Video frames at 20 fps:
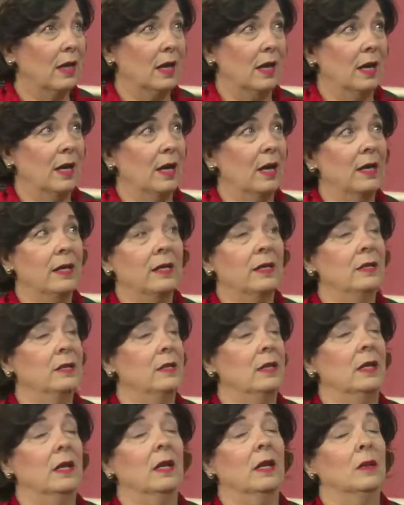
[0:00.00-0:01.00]
I
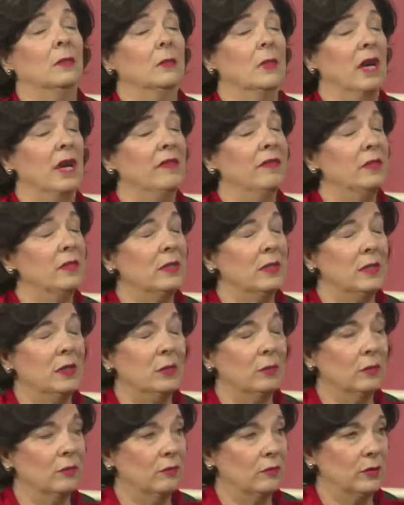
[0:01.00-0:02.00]
ended up having to
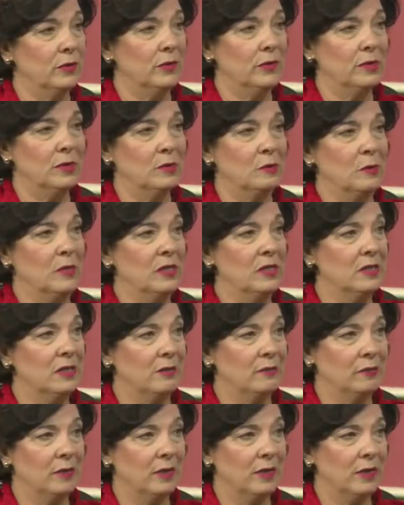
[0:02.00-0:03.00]
heal for 6 months
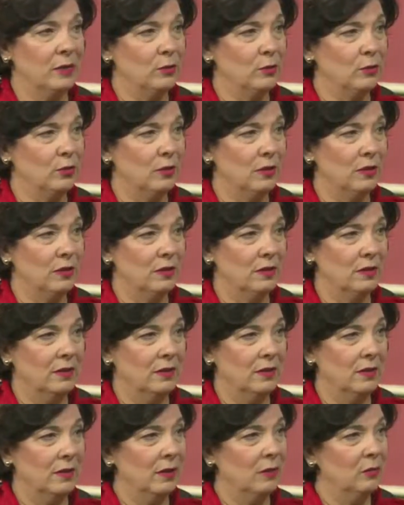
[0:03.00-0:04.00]
after that tour
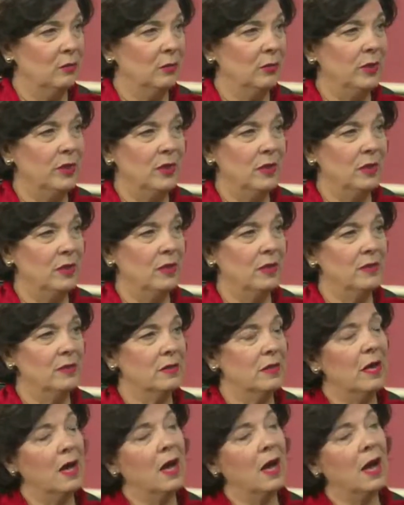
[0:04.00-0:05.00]
because
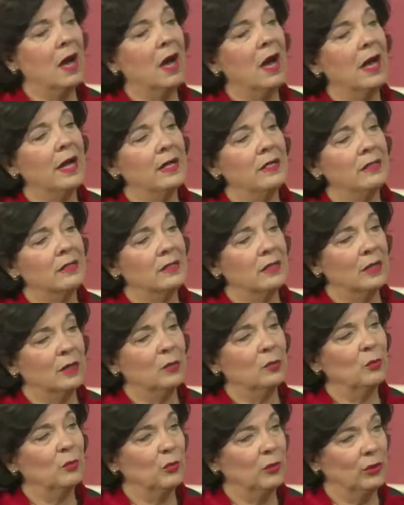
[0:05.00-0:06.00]
I
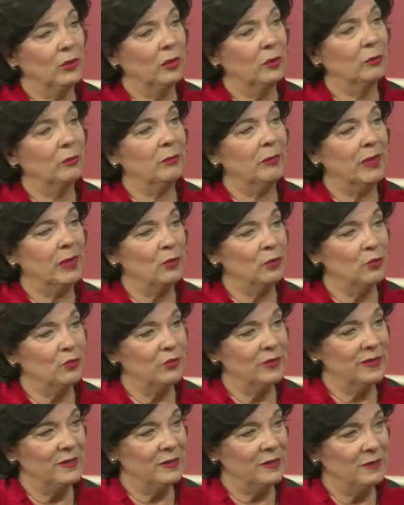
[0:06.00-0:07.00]
didn't put up
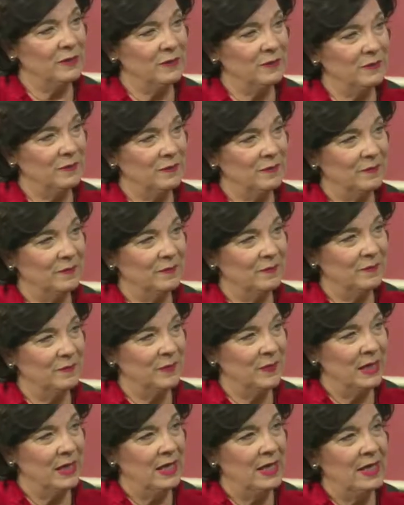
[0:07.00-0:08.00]
boundaries. Mm-hmm.
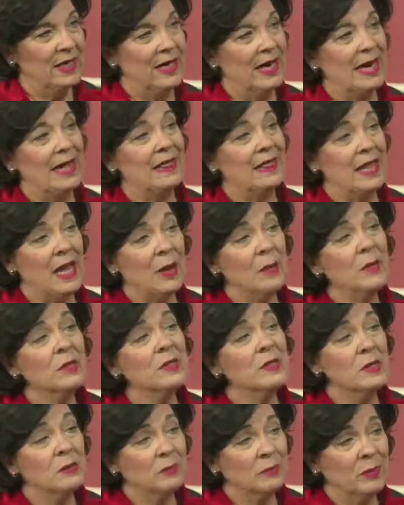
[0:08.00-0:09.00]
And that was
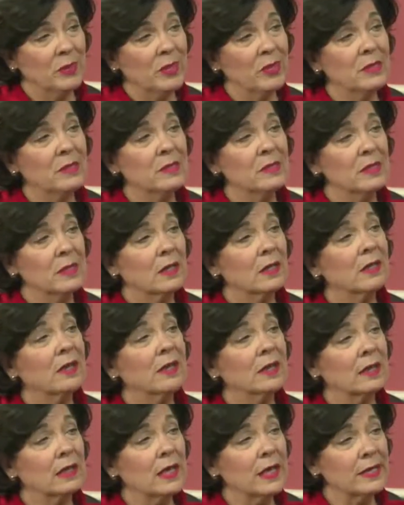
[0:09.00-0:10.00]
the biggest
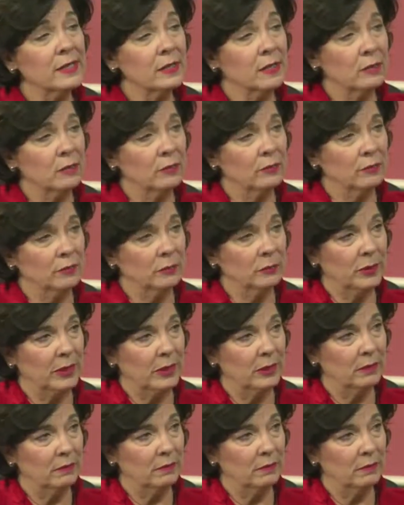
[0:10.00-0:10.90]
lesson for me